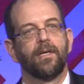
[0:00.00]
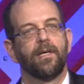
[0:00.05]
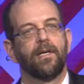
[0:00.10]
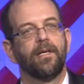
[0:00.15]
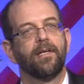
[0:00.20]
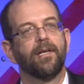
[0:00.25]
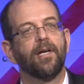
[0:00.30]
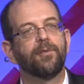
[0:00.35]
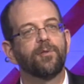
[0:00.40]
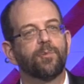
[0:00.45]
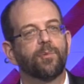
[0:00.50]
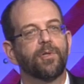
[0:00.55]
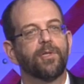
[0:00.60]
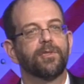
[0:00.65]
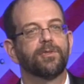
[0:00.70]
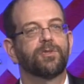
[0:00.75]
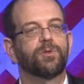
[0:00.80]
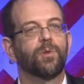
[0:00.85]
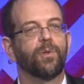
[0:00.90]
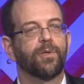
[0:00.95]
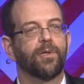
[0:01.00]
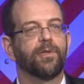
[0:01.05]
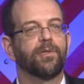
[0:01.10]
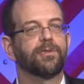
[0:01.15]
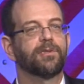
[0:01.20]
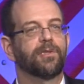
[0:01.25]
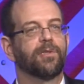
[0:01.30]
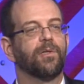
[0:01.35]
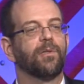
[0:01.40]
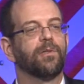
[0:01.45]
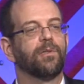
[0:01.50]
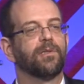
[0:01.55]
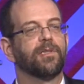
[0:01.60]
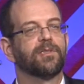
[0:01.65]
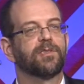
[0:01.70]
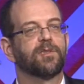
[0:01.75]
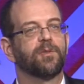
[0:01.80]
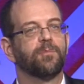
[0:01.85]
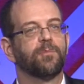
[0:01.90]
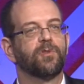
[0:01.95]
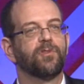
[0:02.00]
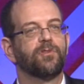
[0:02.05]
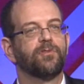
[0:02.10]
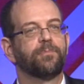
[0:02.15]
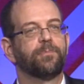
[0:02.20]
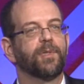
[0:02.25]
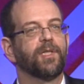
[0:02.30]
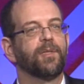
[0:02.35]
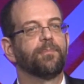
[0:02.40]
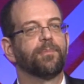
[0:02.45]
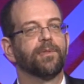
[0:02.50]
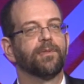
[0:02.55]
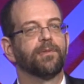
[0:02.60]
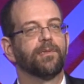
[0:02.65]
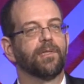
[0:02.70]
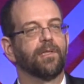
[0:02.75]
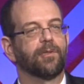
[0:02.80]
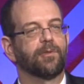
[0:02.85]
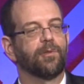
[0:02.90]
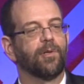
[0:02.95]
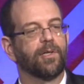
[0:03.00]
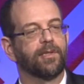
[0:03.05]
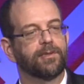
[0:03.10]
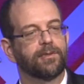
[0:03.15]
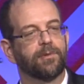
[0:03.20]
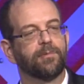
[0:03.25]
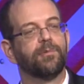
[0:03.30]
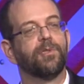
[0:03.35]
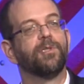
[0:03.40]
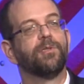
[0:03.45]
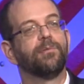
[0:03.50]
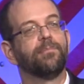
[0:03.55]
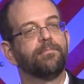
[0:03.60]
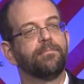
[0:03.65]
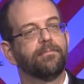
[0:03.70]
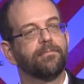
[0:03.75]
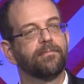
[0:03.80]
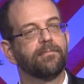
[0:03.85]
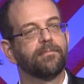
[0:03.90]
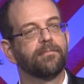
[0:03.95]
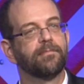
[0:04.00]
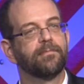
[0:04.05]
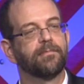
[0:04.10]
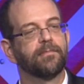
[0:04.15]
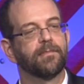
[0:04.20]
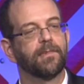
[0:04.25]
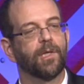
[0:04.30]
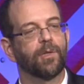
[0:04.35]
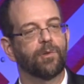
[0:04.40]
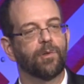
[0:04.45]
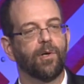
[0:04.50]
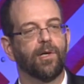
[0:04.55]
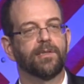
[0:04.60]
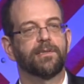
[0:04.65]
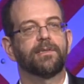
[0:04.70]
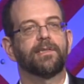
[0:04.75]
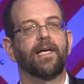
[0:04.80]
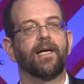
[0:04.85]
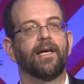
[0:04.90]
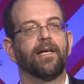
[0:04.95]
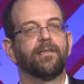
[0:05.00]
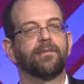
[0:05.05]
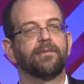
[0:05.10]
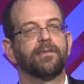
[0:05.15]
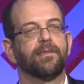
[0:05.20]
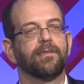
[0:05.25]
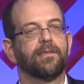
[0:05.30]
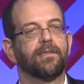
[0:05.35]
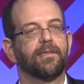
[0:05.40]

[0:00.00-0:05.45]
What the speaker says: In other words, Toyota's goal is to move people across the room, across town,